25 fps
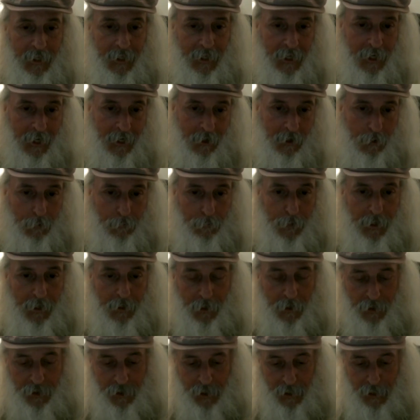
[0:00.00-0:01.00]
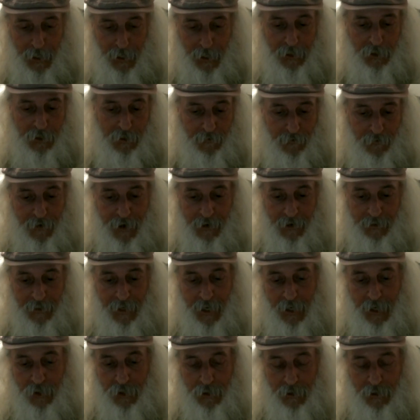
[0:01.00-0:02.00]
here because it needs the
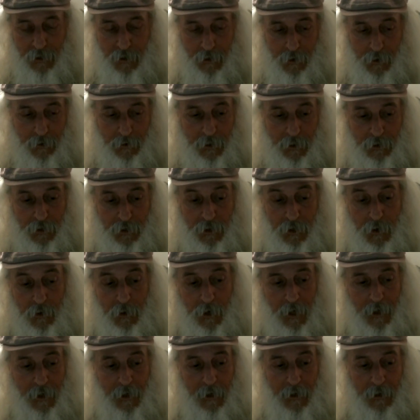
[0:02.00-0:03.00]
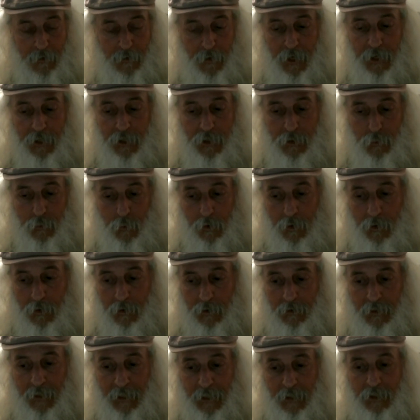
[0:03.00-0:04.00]
foundation to hold it. So this world
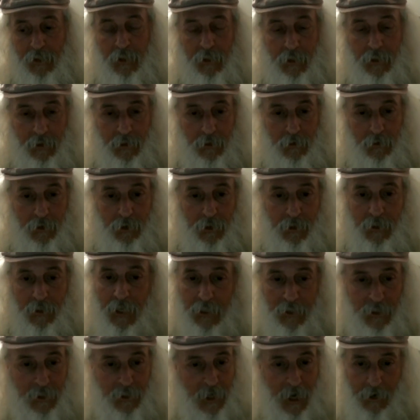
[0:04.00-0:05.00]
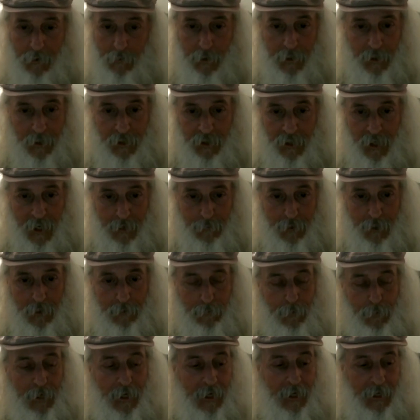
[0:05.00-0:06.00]
is an illusion. It's not what it seems to
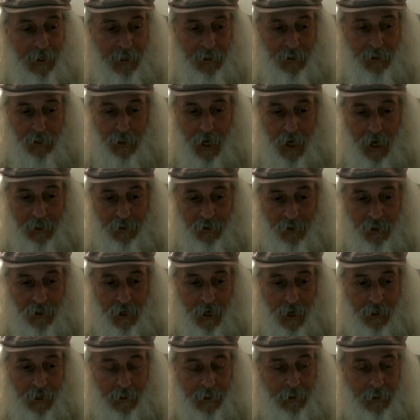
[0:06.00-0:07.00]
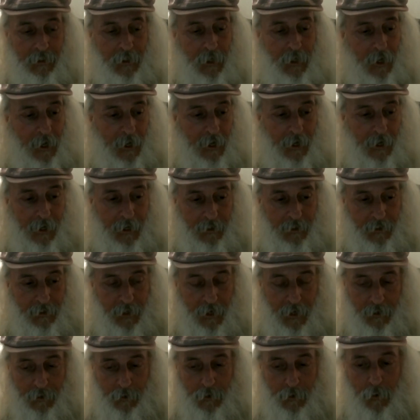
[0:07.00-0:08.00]
be. It's not solid. In,
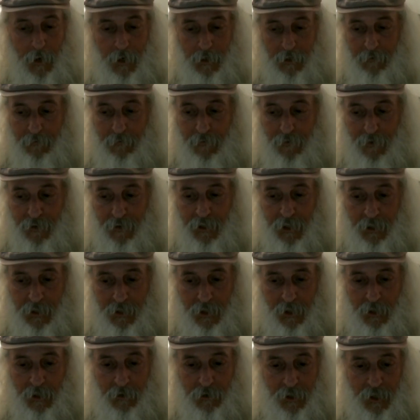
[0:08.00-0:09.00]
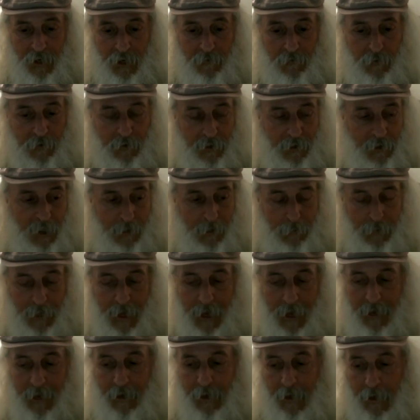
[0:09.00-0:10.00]
in quantum physics, there's even the,
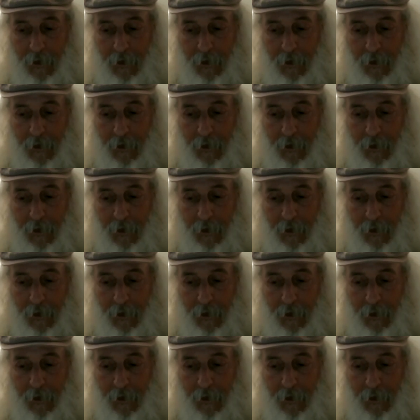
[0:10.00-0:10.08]
the, the